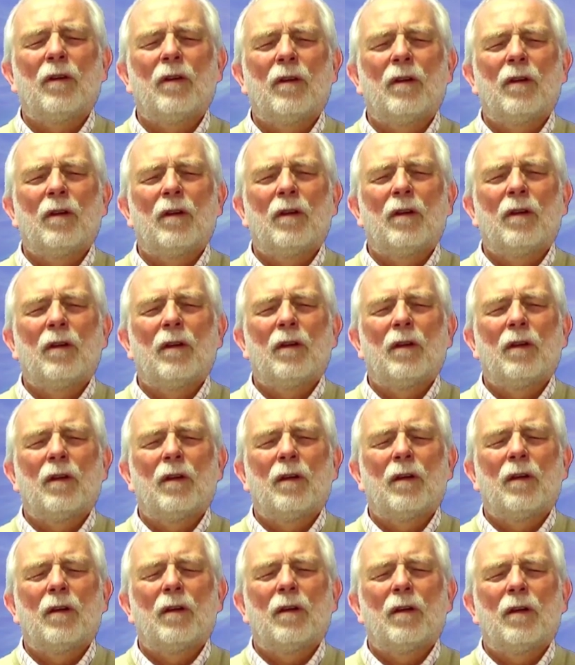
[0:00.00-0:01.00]

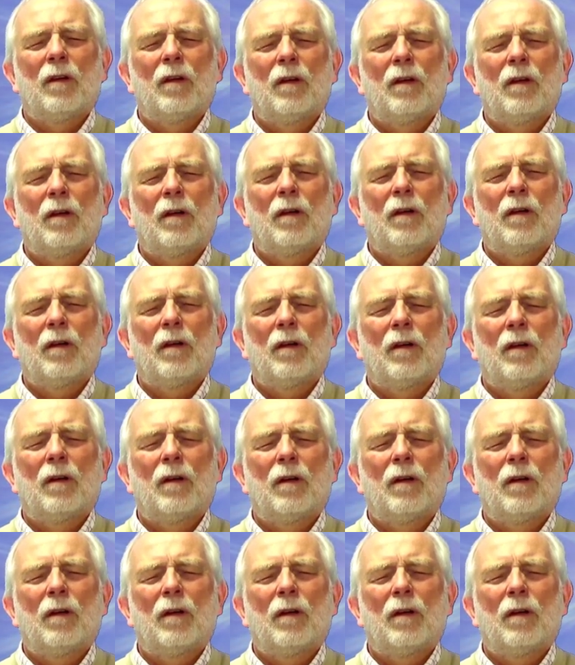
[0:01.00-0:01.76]
Nothing is said.